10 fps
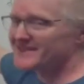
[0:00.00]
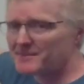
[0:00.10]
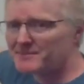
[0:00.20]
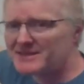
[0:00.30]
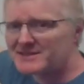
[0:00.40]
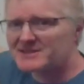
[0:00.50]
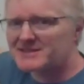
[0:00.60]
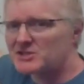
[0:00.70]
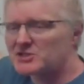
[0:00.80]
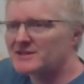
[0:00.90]
that means
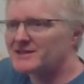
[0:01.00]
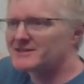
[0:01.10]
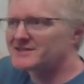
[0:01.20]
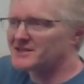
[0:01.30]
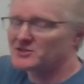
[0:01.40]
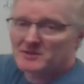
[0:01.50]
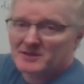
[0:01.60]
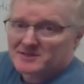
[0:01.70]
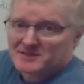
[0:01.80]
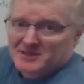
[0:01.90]
essentially the sun
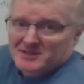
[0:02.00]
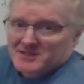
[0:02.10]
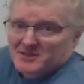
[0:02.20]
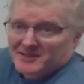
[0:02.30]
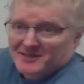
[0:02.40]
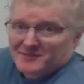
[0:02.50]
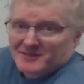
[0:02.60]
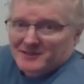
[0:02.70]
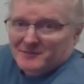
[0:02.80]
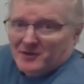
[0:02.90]
is considered
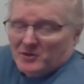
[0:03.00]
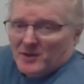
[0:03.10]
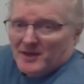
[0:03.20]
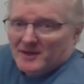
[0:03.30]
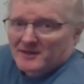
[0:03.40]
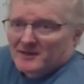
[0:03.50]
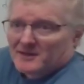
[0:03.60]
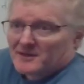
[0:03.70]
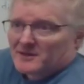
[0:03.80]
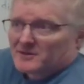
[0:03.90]
infinitely far away,
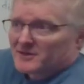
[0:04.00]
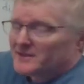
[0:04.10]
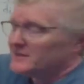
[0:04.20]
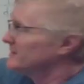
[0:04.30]
right?